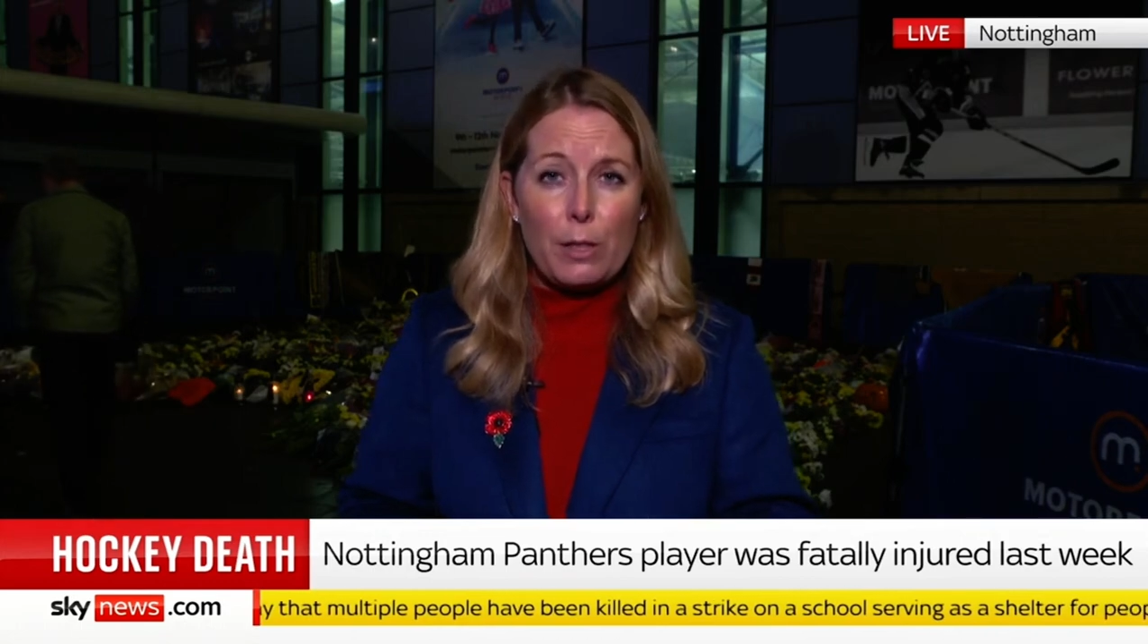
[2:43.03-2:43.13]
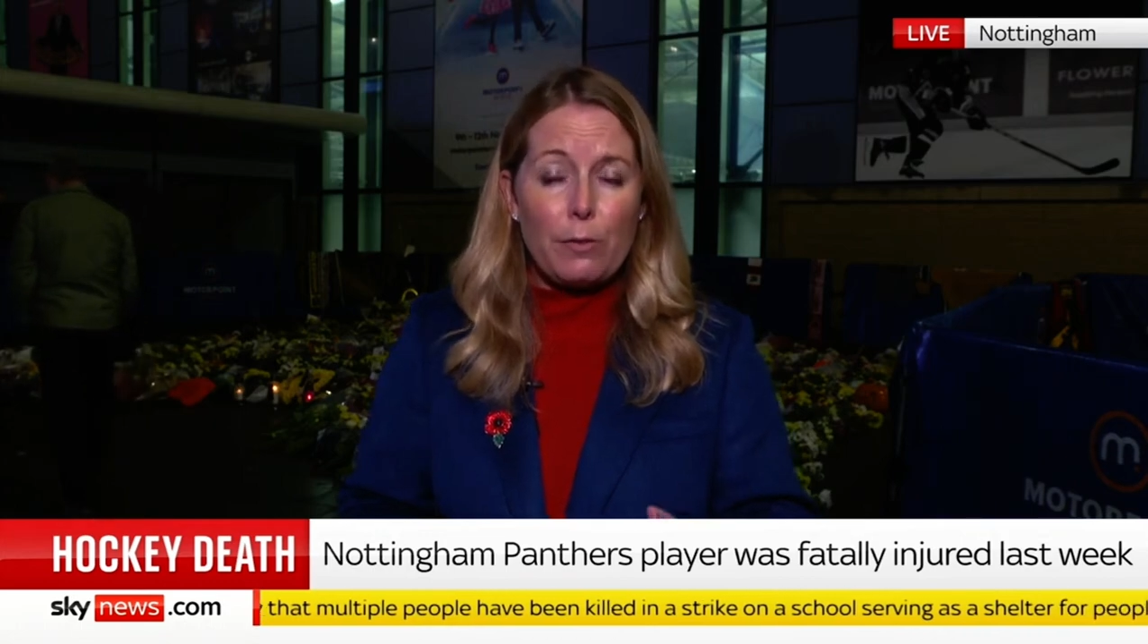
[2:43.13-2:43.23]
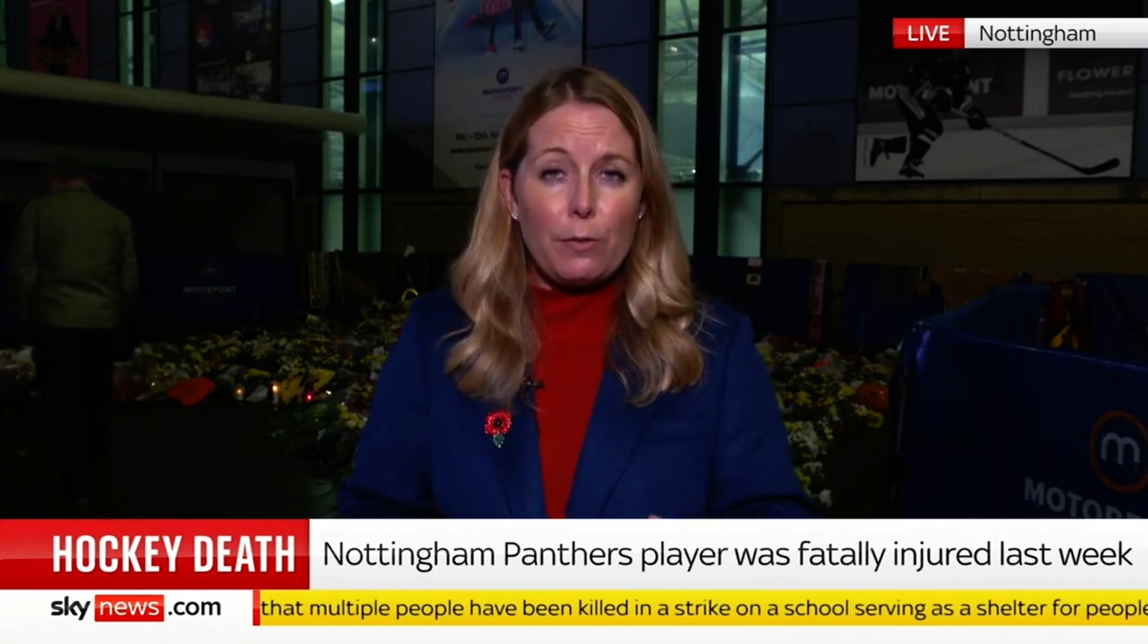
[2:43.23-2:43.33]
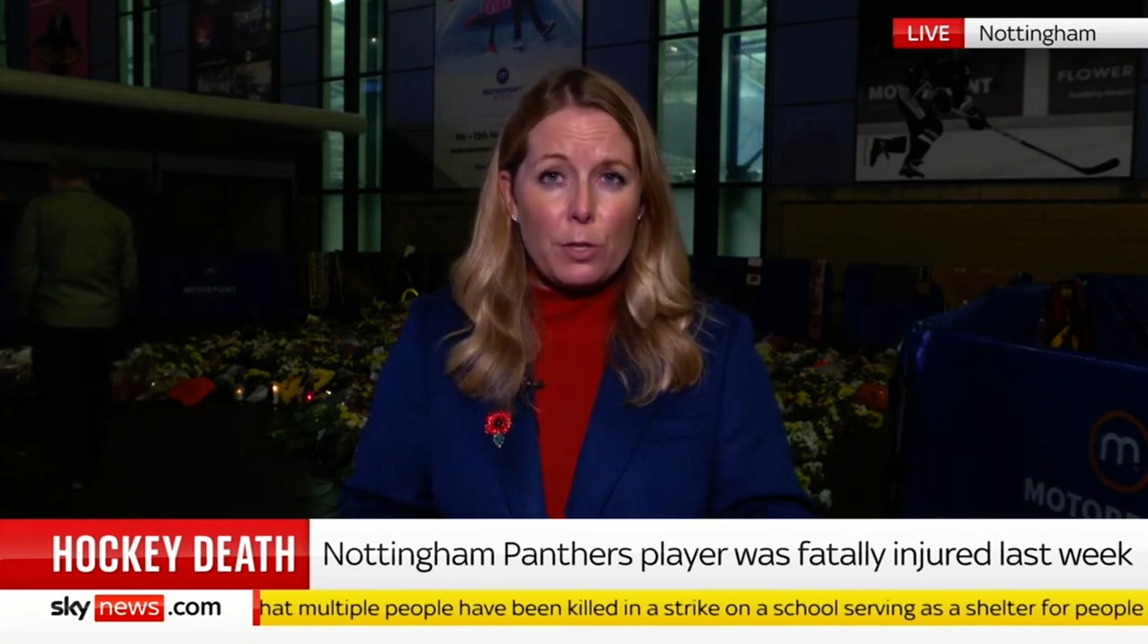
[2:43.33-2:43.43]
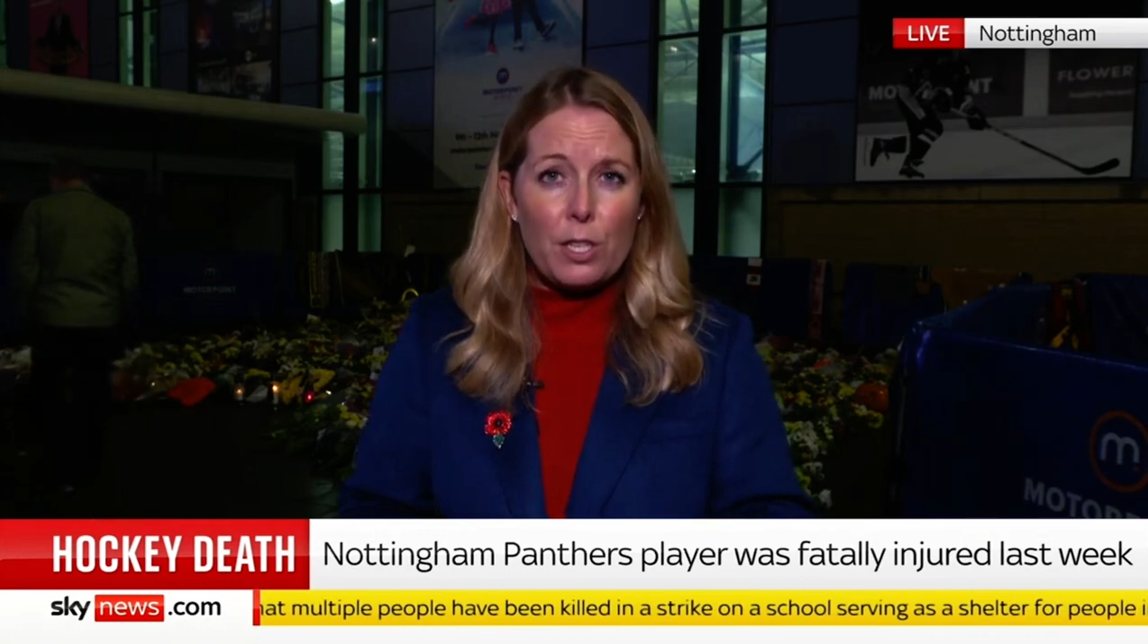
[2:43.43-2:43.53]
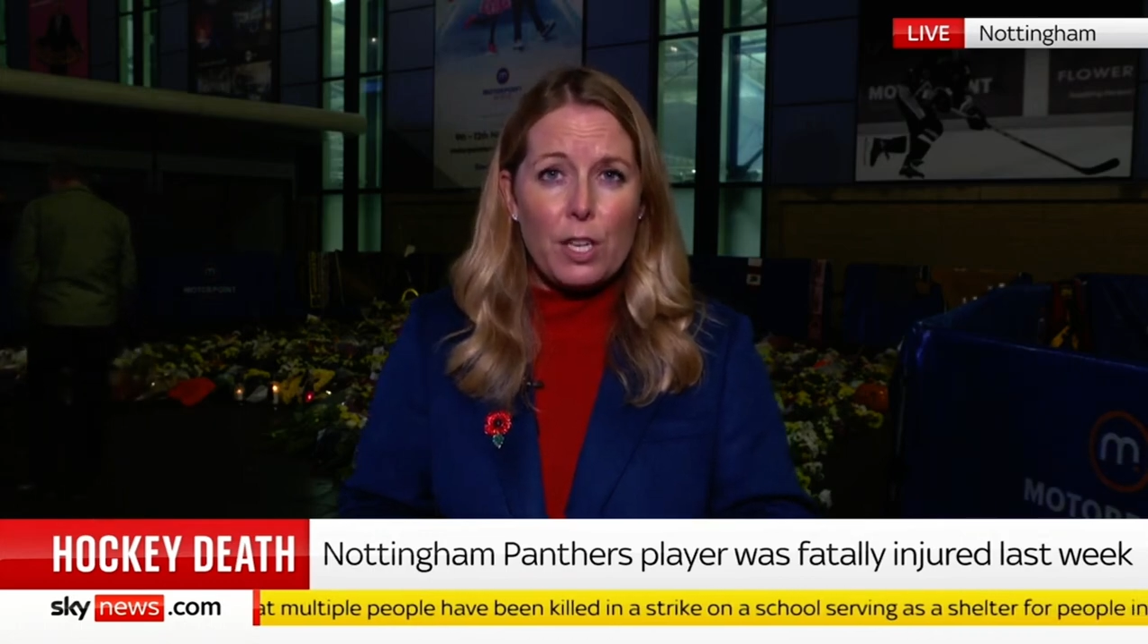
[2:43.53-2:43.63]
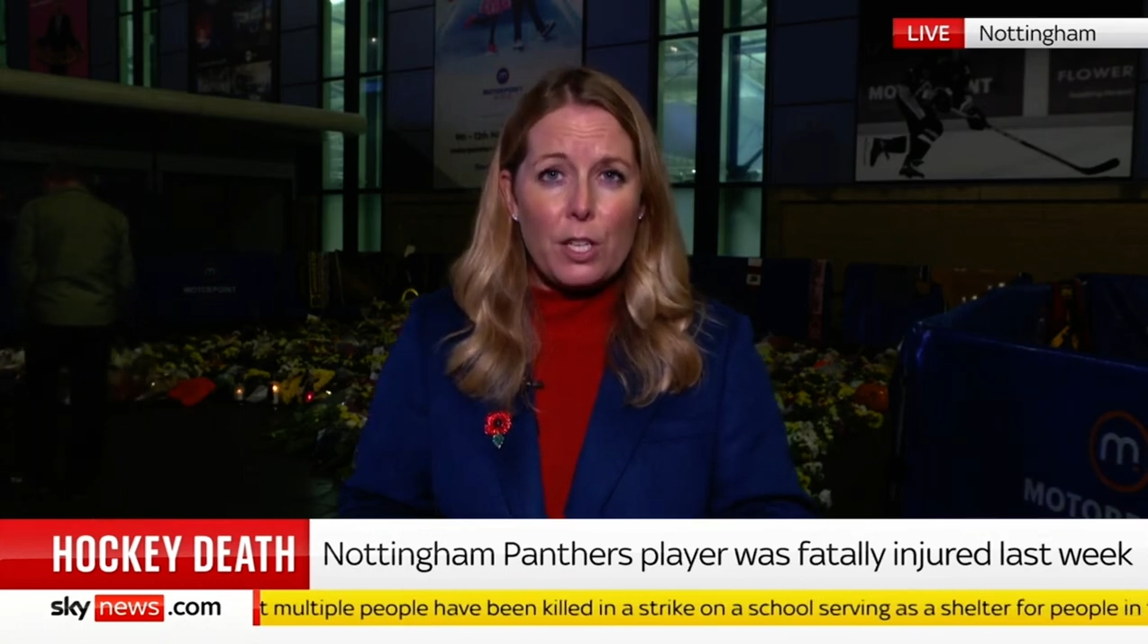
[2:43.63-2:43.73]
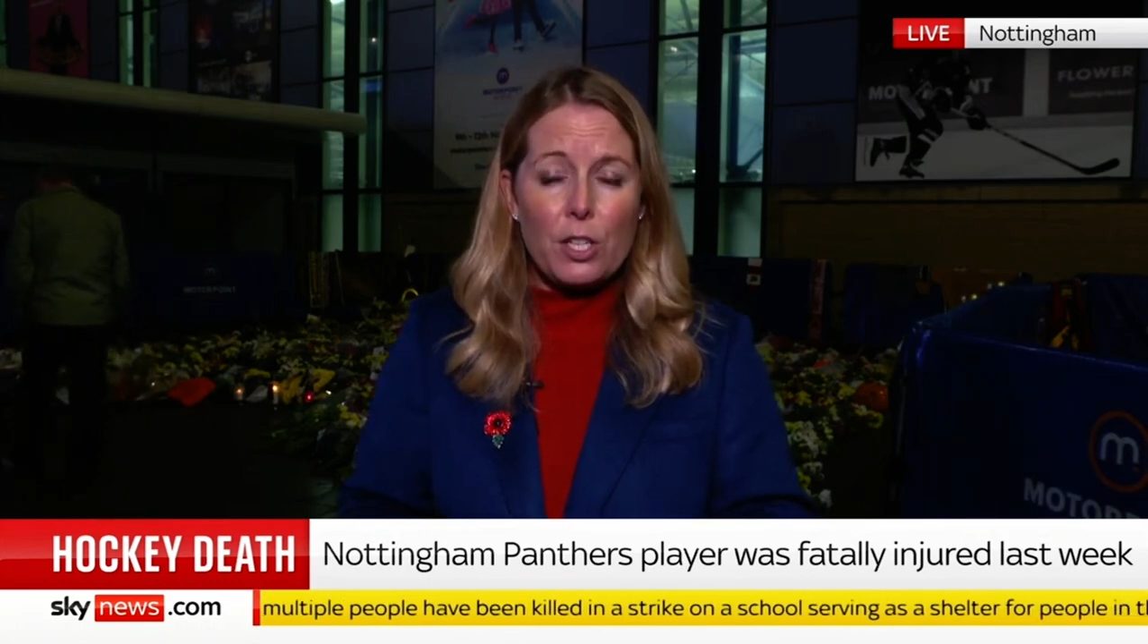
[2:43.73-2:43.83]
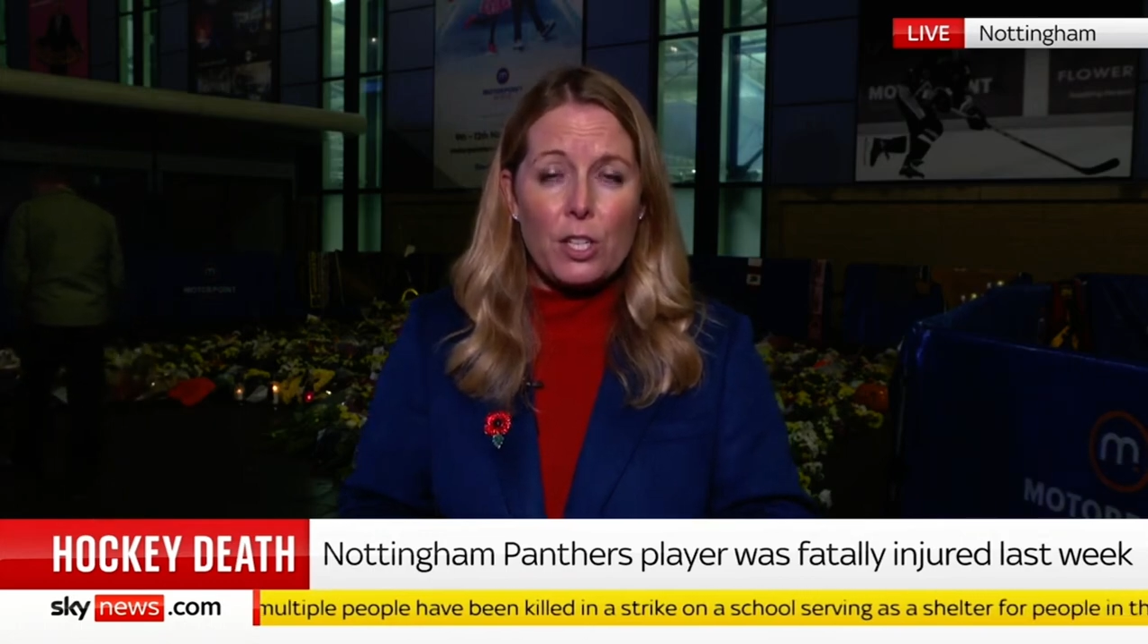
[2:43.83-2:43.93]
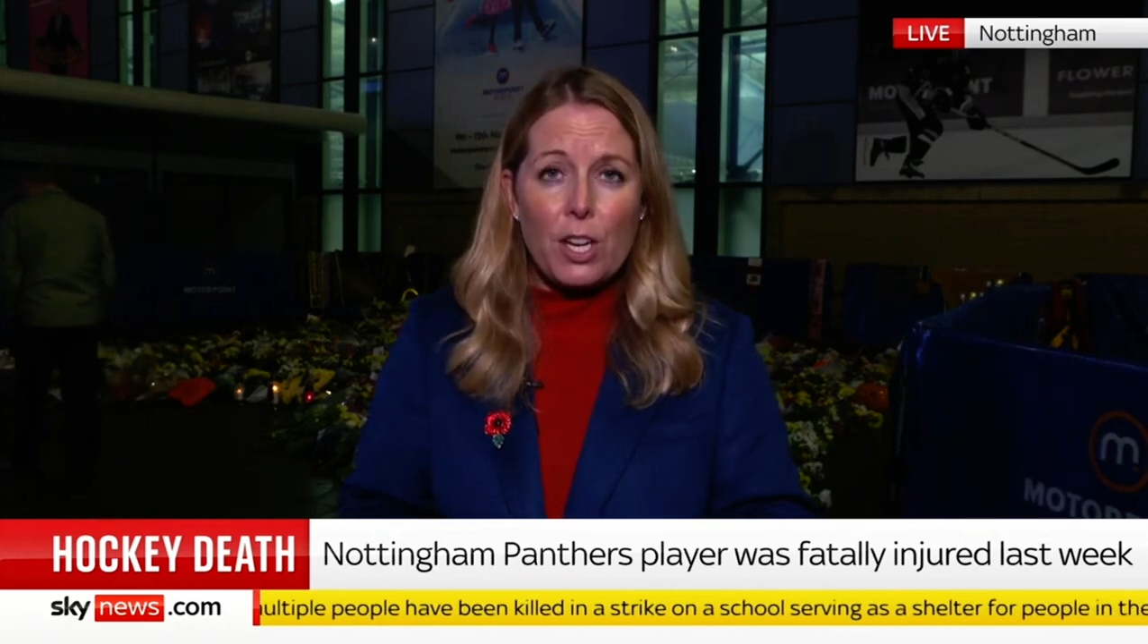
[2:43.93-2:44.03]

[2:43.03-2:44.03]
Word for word: the footage